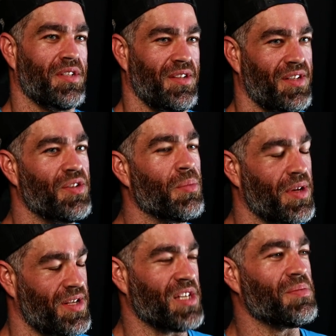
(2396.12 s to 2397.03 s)
Normally
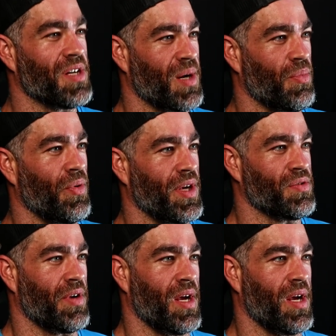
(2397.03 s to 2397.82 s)
takes me a couple weeks, right?